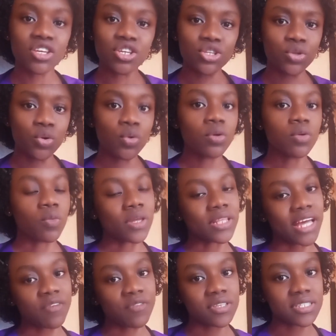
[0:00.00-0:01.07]
you know, when
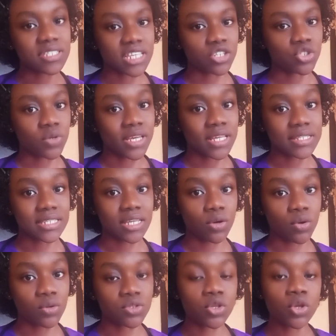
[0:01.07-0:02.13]
having sexual
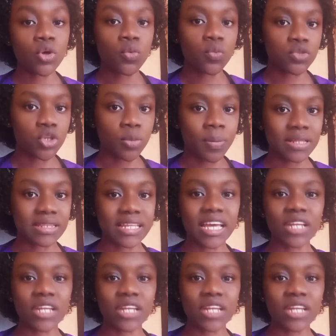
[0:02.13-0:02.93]
intercourse with your partner.